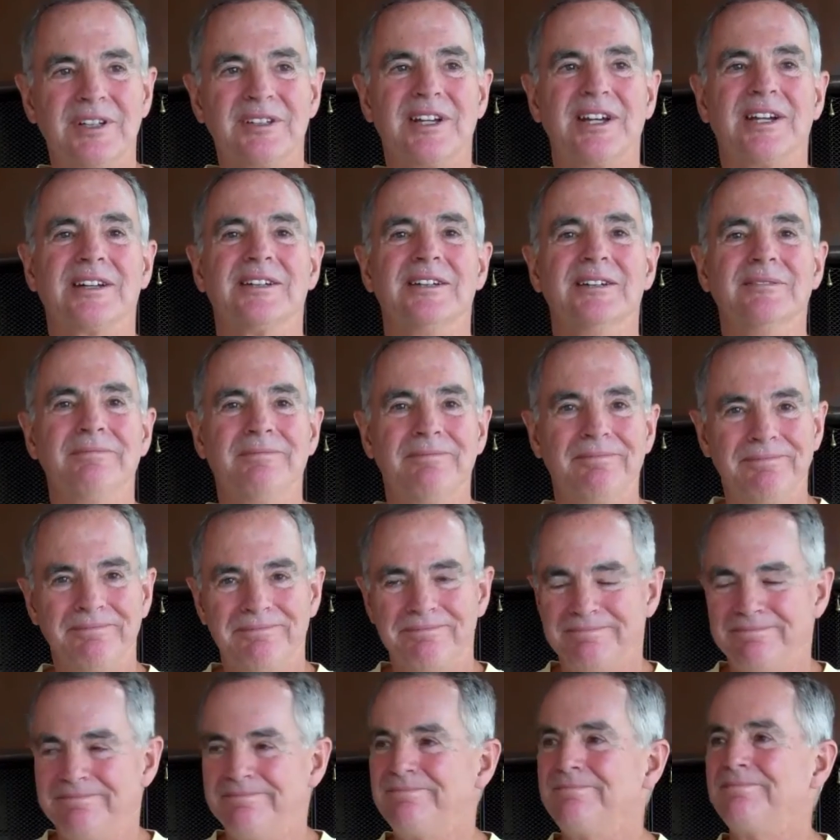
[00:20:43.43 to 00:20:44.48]
exactly.
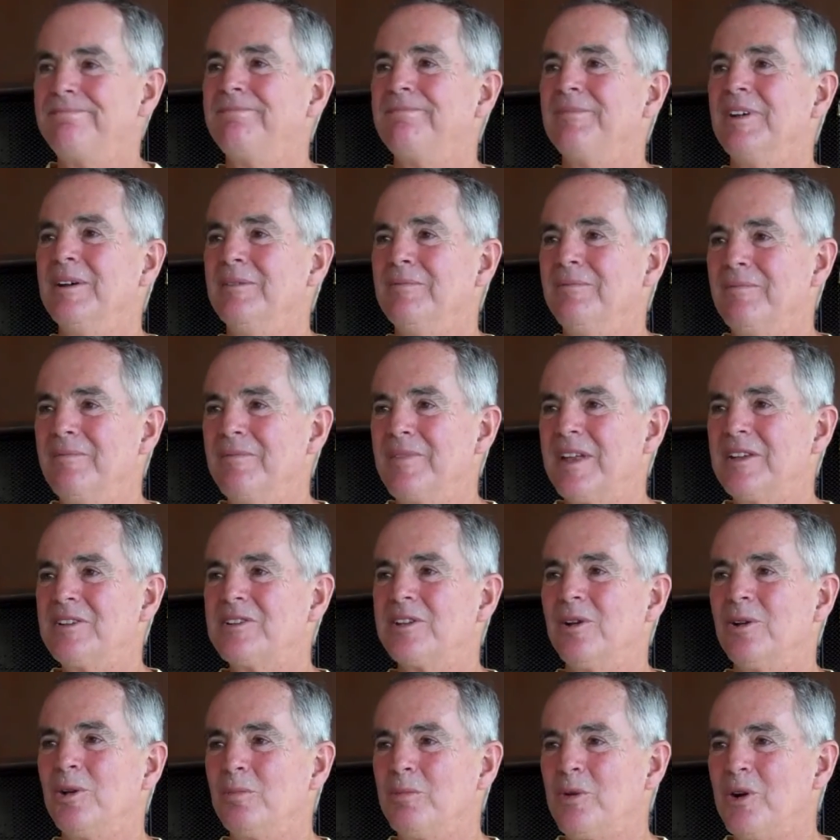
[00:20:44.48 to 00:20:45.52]
That's
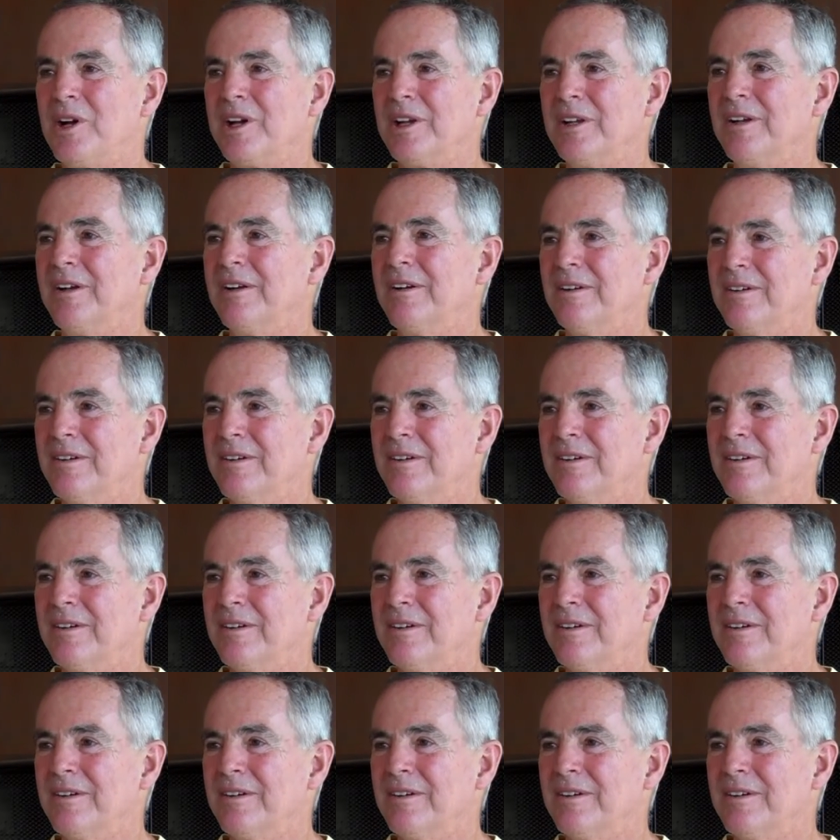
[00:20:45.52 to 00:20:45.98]
the whole point.